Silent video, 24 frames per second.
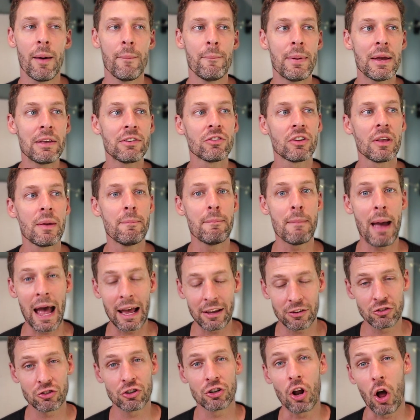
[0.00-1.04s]
basically
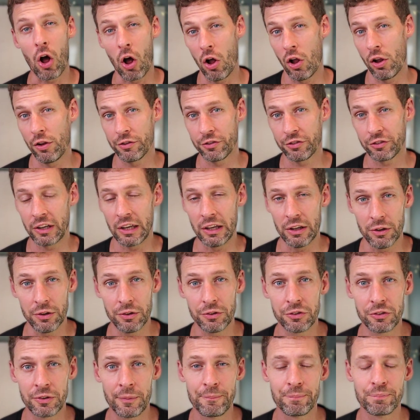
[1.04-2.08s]
mastered all the
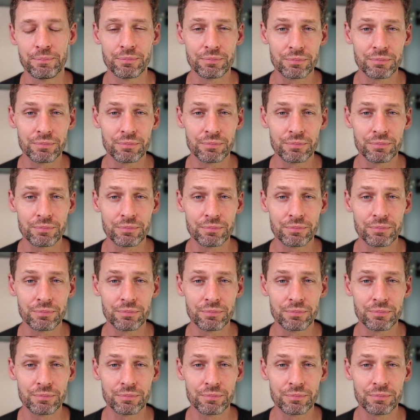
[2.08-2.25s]
skills.